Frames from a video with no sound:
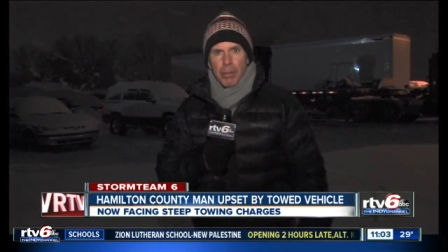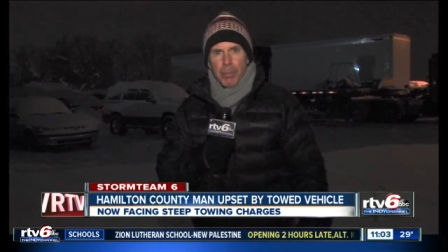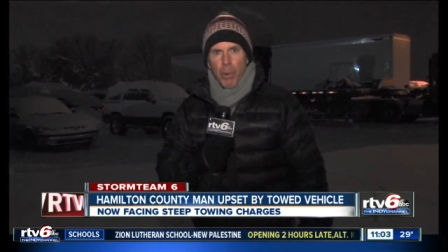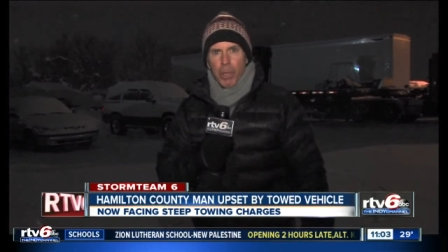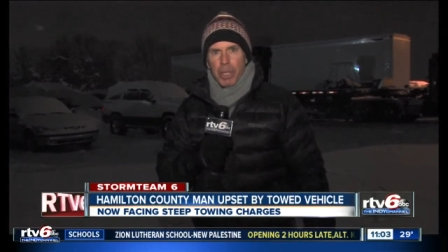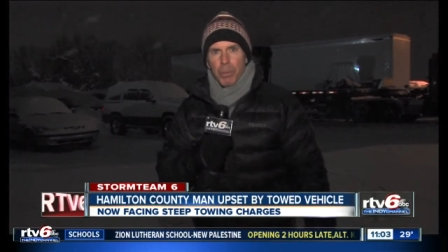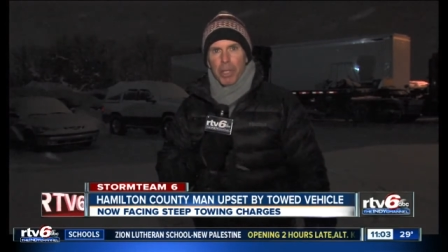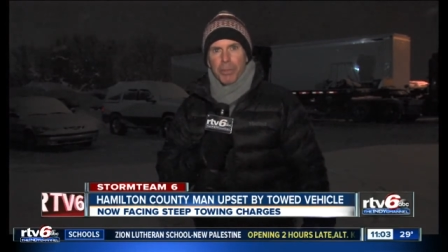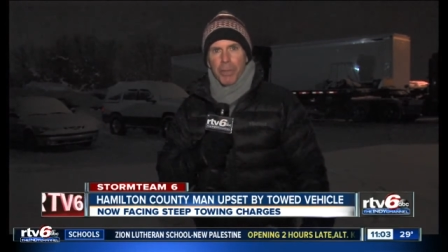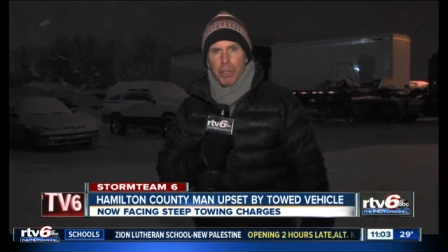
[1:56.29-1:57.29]
Reporting in
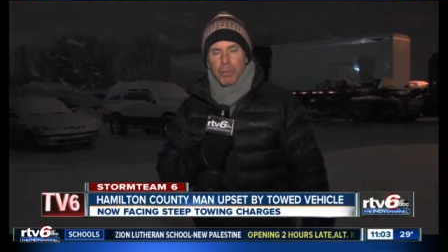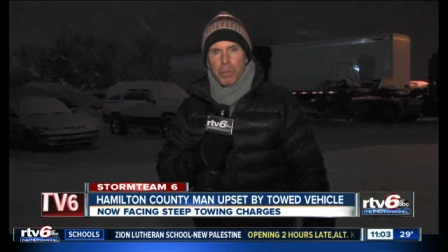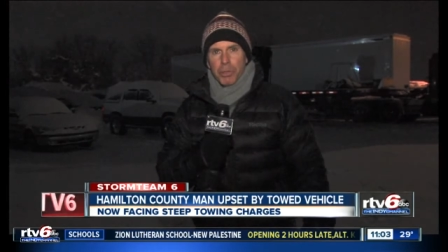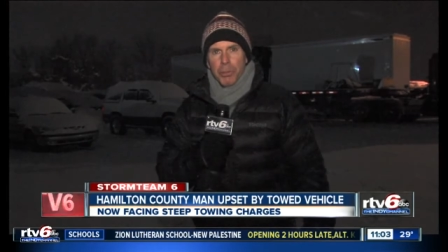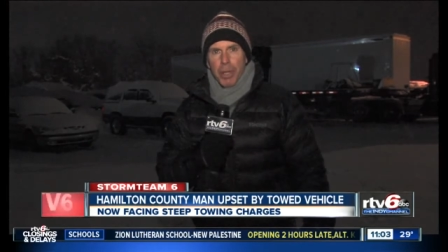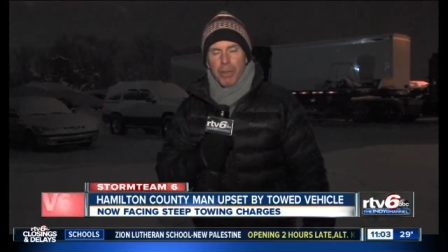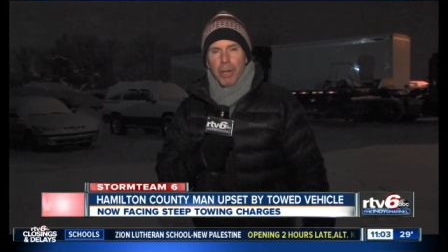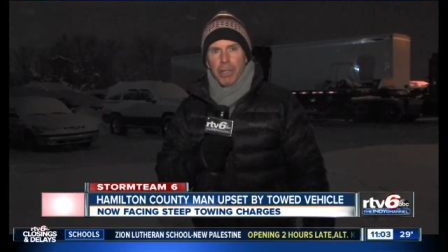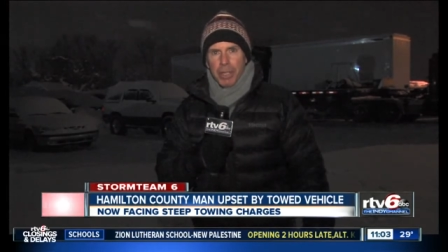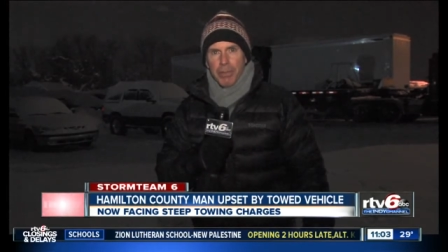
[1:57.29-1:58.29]
Westfield, Drew Smith,
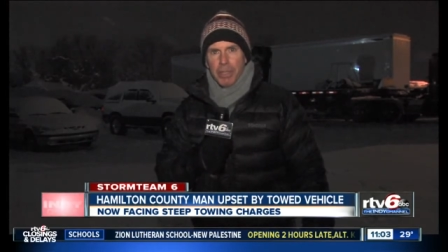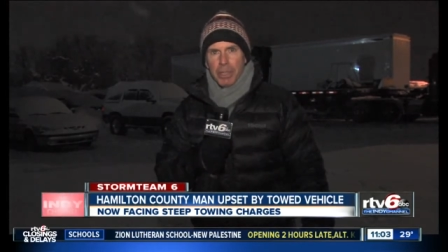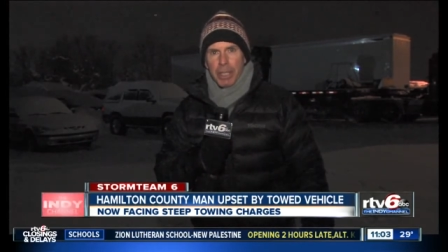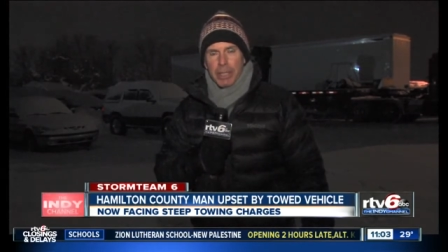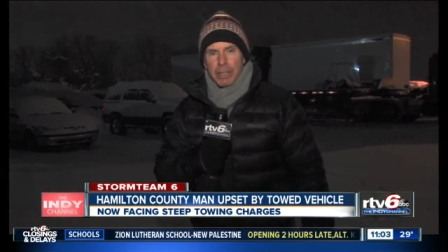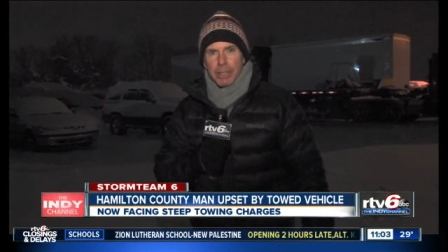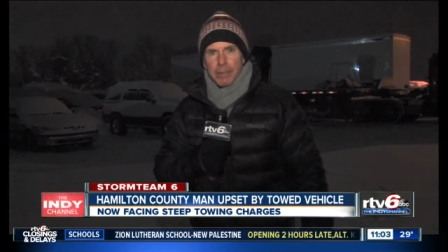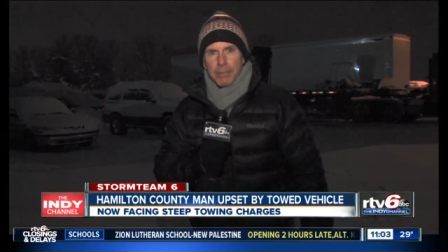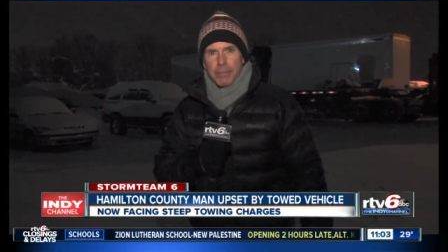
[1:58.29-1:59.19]
RTV6.